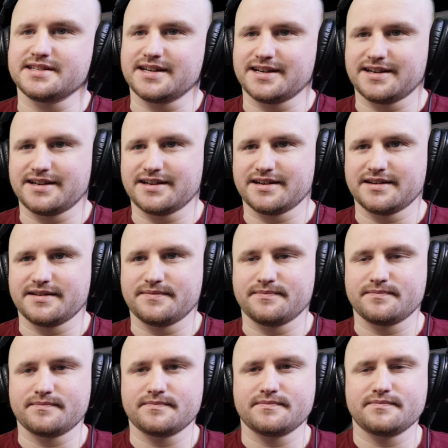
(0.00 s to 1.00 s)
a
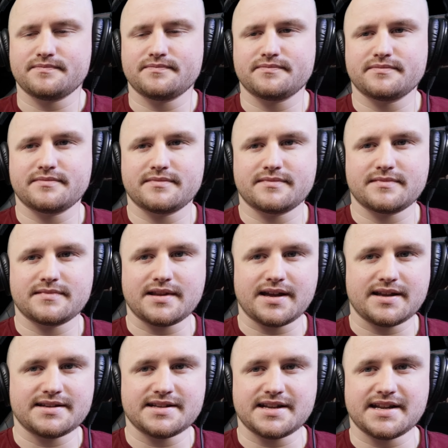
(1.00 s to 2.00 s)

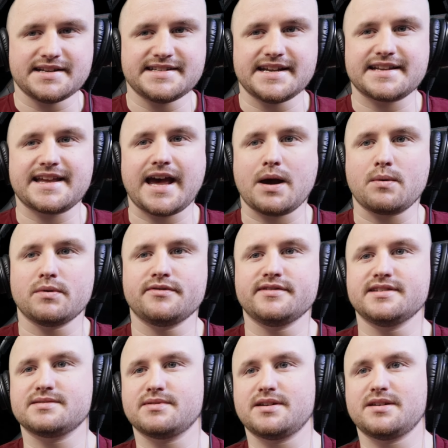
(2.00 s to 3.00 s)
dead cat with
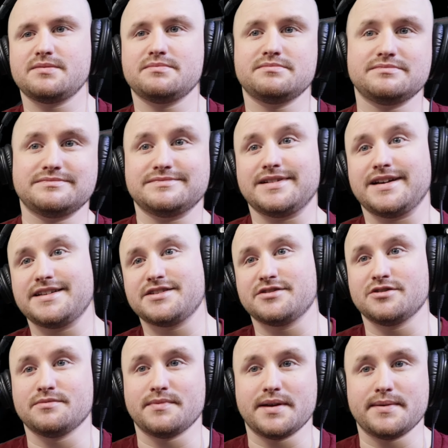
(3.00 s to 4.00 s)
it as well? I don't
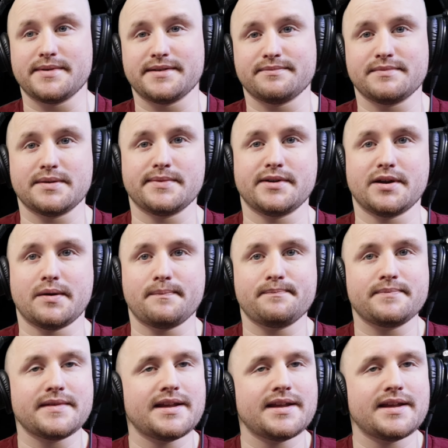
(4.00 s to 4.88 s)
know, maybe not.